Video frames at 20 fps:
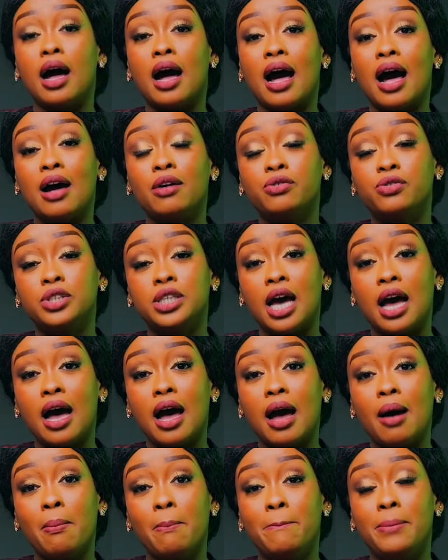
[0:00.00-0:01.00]

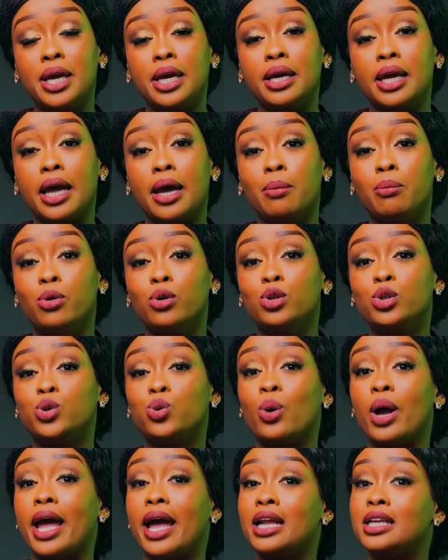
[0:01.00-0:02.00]
After being able
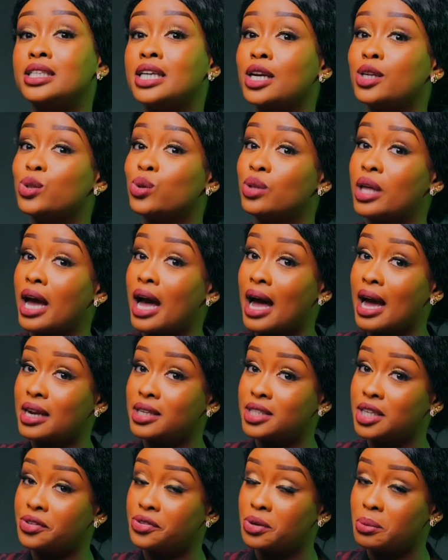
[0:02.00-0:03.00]
to enter into the
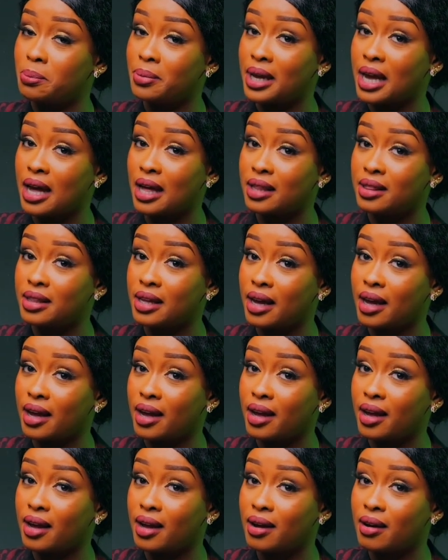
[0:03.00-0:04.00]
heart and repair
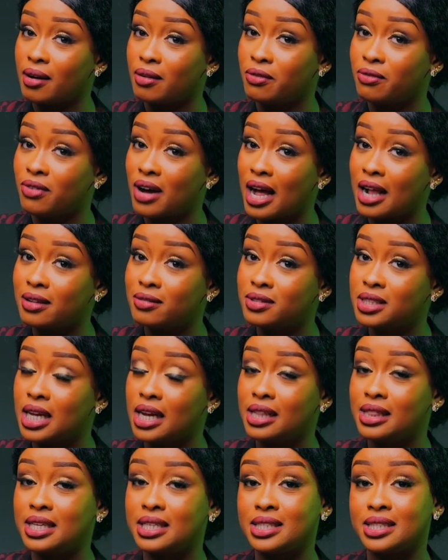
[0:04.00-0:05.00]
the valves,
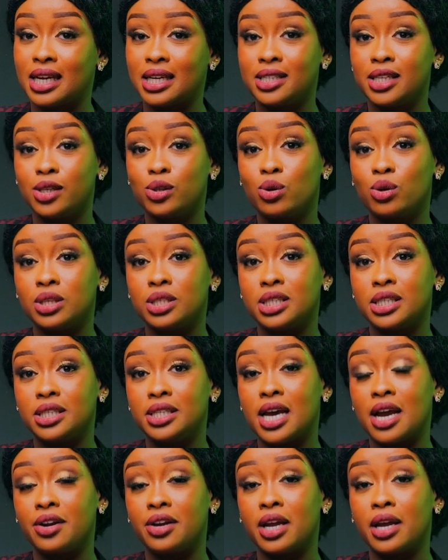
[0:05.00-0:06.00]
they started
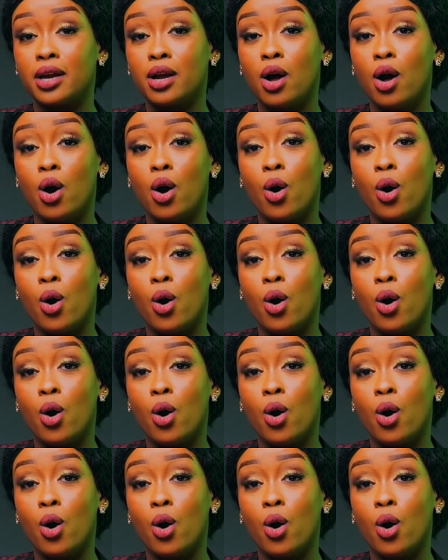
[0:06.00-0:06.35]
considering,